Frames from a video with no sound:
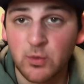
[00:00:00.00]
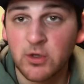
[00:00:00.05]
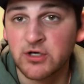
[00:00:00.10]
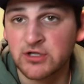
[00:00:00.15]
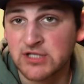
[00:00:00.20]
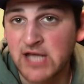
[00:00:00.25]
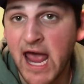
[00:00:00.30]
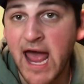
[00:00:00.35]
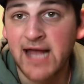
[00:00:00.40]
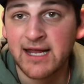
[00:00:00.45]
We're
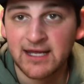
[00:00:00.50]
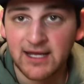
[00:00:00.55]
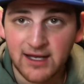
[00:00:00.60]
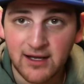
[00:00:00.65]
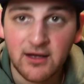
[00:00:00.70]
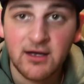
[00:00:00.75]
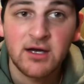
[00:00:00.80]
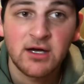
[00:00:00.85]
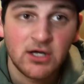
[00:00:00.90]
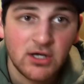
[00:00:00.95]

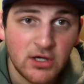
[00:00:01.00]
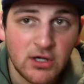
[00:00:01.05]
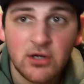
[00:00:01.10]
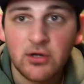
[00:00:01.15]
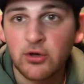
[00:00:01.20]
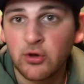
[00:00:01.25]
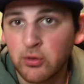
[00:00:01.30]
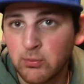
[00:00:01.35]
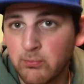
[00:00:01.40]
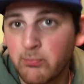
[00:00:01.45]
attacking
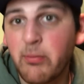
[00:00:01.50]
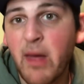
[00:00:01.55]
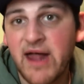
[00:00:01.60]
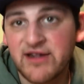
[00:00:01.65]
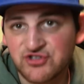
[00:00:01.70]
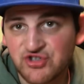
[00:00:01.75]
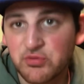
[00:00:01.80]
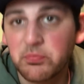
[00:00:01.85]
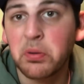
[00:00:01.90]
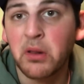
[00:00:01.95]

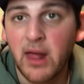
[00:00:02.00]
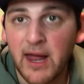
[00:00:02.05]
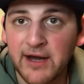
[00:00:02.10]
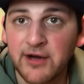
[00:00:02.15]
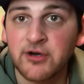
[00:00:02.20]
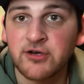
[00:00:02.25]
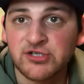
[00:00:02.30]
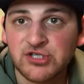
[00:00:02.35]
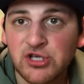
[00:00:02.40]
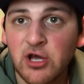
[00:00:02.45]
bench
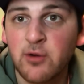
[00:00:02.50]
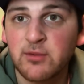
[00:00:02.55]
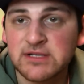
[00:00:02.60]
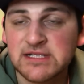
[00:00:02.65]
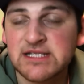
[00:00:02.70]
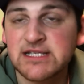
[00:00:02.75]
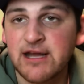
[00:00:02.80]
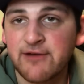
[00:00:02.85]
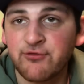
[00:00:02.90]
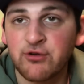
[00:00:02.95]
players, so
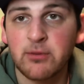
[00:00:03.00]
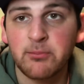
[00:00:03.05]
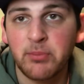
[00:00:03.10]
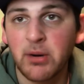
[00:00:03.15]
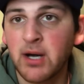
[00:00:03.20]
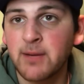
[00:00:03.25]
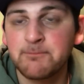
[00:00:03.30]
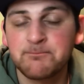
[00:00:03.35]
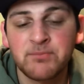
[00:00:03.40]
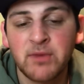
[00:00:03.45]
it's different.
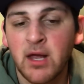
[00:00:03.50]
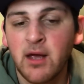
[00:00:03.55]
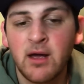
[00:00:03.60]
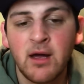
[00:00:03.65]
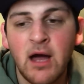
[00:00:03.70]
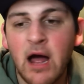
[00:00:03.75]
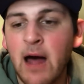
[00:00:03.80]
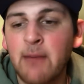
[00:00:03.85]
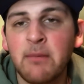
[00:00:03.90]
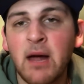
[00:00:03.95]
But
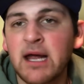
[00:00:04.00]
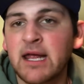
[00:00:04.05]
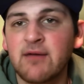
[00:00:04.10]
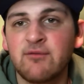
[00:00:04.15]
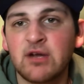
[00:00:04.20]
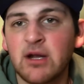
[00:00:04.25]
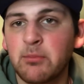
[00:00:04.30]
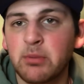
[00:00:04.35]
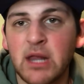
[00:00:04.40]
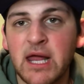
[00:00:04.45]
I'm not
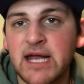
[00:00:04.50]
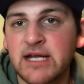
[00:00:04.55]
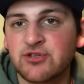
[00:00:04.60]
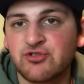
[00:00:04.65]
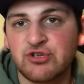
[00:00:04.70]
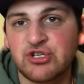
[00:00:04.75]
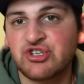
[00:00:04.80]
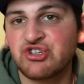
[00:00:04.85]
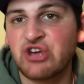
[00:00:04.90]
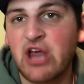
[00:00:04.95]
giving up
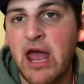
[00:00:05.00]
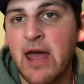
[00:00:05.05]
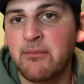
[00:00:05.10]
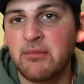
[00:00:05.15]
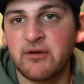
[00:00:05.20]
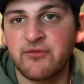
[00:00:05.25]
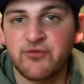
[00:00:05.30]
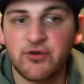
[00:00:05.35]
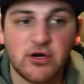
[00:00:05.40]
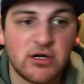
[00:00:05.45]
Landry
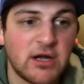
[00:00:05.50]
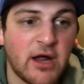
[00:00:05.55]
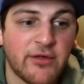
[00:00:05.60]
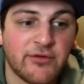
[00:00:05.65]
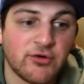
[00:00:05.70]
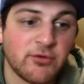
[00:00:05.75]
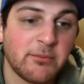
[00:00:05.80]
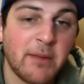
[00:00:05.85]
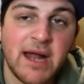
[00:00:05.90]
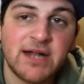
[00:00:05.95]
Shamet for
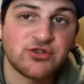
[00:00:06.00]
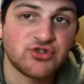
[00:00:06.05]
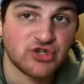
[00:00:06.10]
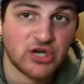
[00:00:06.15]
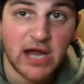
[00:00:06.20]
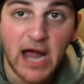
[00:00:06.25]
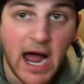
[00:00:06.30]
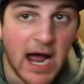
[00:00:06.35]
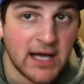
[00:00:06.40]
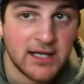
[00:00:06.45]
another
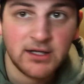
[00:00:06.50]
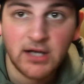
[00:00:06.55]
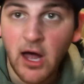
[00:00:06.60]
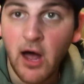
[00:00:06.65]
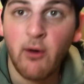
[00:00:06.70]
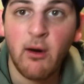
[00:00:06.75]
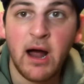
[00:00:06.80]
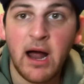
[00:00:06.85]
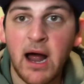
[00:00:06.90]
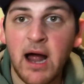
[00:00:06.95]
bench guy.
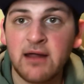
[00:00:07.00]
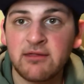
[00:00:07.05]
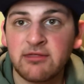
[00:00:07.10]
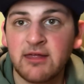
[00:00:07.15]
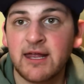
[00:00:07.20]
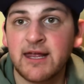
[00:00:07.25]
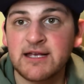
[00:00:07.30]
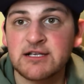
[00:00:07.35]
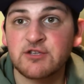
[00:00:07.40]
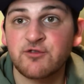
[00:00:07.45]
No, I
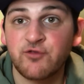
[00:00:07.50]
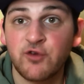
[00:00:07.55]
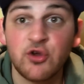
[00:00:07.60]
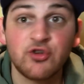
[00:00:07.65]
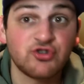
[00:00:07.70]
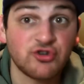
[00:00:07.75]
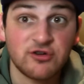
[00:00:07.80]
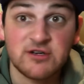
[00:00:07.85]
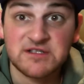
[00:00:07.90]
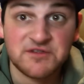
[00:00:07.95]
think his
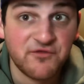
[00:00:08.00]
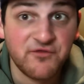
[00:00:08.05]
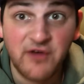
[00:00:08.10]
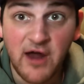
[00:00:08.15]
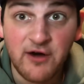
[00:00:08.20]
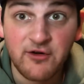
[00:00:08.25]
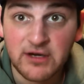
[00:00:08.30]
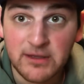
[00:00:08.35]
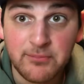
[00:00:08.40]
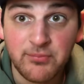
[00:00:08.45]
future is
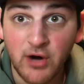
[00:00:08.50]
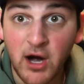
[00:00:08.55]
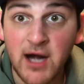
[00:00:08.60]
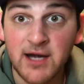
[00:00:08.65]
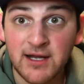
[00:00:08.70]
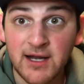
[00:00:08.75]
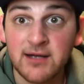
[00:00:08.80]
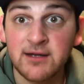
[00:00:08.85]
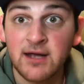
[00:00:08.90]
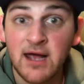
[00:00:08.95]
very
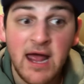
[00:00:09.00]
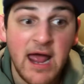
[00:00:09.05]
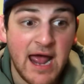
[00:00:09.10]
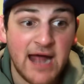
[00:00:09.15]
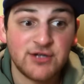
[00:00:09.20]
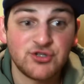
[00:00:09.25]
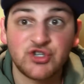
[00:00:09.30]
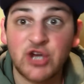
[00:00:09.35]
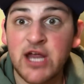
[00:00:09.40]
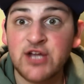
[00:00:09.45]
bright, and
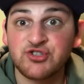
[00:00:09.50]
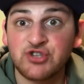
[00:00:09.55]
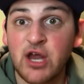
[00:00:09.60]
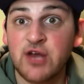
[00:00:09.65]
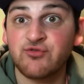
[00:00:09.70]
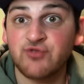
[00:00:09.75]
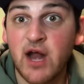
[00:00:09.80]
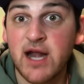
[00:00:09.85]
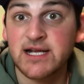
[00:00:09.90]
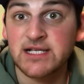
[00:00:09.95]

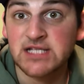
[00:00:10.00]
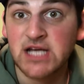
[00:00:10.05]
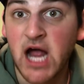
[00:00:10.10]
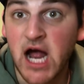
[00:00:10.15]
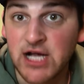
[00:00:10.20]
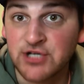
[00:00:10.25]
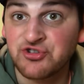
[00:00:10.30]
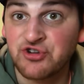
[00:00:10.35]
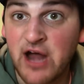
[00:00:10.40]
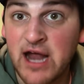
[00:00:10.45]
J.J. Redick's
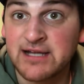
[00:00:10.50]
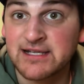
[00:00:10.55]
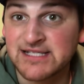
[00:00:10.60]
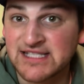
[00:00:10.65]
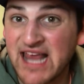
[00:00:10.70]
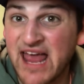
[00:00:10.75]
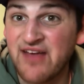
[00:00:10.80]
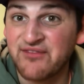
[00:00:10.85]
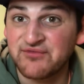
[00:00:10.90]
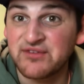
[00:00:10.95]
contract
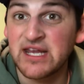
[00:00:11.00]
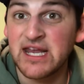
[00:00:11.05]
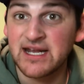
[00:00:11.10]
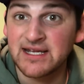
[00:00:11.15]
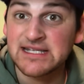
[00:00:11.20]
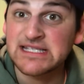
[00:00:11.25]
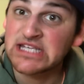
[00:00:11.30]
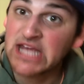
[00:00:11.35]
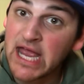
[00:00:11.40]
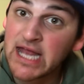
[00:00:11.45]
is hefty,
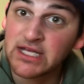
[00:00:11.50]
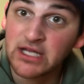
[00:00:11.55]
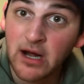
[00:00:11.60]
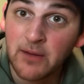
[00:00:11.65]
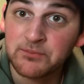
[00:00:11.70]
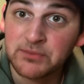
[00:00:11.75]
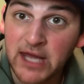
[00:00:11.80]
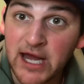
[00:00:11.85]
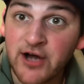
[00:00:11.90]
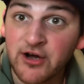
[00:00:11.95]
and he's getting
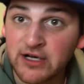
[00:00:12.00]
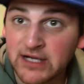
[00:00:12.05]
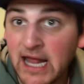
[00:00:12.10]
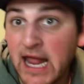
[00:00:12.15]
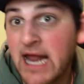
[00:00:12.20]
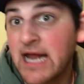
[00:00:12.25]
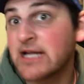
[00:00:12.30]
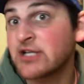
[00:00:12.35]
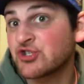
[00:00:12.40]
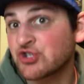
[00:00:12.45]
up there in
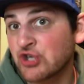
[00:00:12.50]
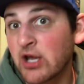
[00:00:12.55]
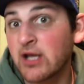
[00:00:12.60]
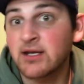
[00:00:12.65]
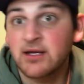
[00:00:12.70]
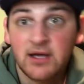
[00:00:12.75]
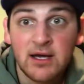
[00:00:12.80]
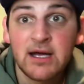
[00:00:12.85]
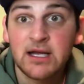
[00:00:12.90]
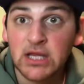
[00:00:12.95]
age,
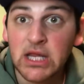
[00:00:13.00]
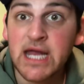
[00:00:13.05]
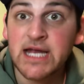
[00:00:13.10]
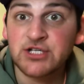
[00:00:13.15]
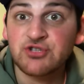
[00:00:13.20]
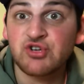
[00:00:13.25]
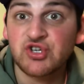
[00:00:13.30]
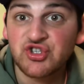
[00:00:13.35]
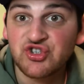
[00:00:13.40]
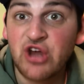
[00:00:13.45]
and
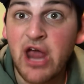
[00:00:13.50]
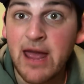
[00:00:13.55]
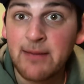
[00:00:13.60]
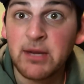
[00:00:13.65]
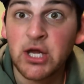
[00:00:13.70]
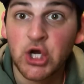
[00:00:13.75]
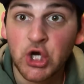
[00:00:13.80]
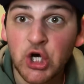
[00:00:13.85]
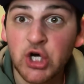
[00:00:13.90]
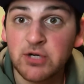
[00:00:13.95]
Landry
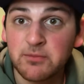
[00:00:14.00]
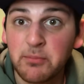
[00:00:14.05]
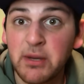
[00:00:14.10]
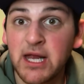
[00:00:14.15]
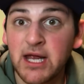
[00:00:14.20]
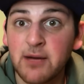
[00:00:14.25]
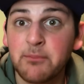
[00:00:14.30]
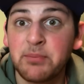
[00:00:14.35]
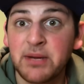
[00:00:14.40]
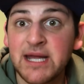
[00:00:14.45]
Shamet could
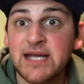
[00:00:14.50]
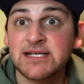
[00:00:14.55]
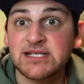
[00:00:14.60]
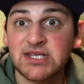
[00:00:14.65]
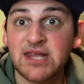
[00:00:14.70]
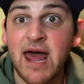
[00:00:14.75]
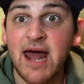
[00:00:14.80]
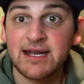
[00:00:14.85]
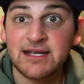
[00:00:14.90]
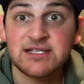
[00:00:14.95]
be a
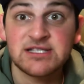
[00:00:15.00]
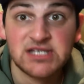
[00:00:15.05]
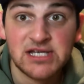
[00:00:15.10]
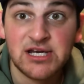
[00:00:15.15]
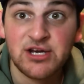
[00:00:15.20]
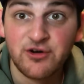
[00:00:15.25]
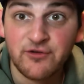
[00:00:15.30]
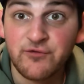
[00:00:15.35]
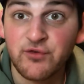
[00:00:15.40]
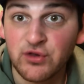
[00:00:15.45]
piece that is
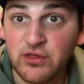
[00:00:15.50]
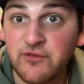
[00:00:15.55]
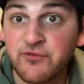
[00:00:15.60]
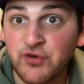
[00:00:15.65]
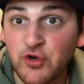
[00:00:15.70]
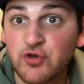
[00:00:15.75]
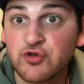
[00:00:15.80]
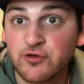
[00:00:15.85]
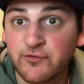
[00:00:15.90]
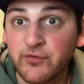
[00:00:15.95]
here for the
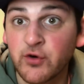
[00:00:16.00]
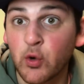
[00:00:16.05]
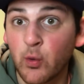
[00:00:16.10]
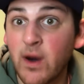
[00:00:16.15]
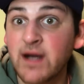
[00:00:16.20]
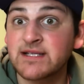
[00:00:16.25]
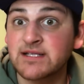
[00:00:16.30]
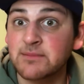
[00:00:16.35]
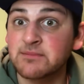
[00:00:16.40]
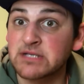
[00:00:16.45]
future for
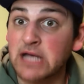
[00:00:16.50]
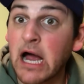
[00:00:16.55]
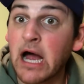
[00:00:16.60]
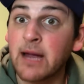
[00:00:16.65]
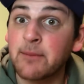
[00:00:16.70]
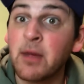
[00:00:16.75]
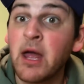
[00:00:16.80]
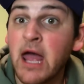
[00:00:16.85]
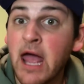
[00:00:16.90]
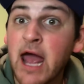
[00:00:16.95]
quite some
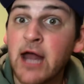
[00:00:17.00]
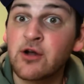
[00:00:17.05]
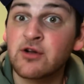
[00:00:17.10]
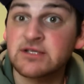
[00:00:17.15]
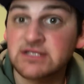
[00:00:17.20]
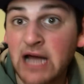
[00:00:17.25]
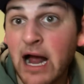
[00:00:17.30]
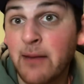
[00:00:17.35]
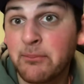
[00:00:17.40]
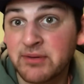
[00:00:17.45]
time. And
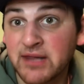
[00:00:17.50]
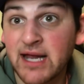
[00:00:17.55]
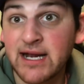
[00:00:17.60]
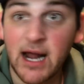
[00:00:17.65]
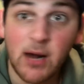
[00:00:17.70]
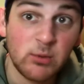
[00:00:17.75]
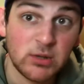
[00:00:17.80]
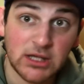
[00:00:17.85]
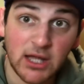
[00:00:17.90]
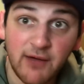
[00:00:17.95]
on top of that,
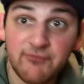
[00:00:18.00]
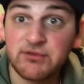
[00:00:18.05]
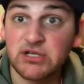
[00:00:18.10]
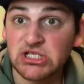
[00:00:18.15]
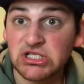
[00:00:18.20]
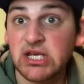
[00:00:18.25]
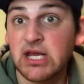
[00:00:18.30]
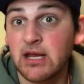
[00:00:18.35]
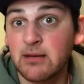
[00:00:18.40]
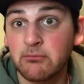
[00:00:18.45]
I would love to
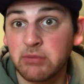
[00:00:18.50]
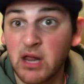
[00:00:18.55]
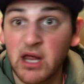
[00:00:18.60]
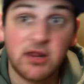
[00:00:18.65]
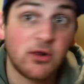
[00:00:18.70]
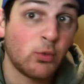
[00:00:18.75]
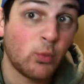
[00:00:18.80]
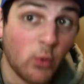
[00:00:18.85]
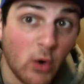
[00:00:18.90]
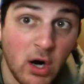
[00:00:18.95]
see him
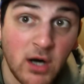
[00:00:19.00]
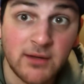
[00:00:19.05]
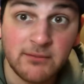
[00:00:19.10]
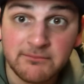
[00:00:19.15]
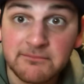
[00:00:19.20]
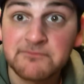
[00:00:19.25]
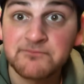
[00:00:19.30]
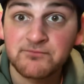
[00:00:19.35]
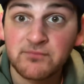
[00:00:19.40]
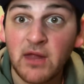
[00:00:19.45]
play the one.
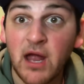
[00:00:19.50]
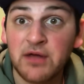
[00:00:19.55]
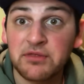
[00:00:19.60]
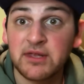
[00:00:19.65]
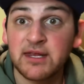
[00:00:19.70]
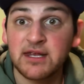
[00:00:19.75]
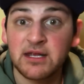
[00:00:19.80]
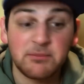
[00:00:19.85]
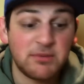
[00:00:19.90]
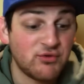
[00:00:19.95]
I
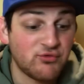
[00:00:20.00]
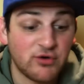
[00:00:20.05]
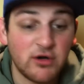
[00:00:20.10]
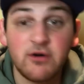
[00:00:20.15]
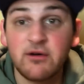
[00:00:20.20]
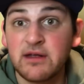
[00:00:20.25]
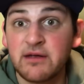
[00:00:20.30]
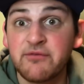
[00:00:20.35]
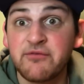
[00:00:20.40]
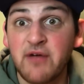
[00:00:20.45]
think he could be
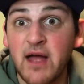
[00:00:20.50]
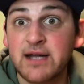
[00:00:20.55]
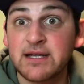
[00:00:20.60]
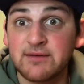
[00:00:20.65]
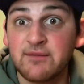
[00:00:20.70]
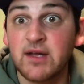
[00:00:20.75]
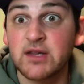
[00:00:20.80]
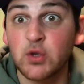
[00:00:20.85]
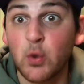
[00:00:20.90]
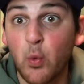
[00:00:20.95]
really
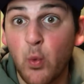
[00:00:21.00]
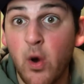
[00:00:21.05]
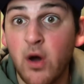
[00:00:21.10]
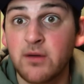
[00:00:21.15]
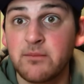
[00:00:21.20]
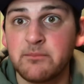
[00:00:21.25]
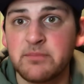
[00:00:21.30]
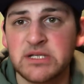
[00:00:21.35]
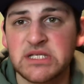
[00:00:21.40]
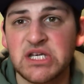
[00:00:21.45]
effective at the
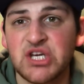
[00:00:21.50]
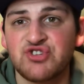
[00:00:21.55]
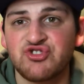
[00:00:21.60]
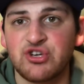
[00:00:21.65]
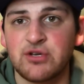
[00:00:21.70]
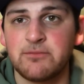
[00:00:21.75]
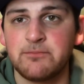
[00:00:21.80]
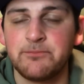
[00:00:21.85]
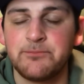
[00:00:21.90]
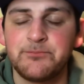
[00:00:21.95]
one
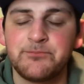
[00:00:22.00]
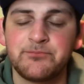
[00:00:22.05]
position.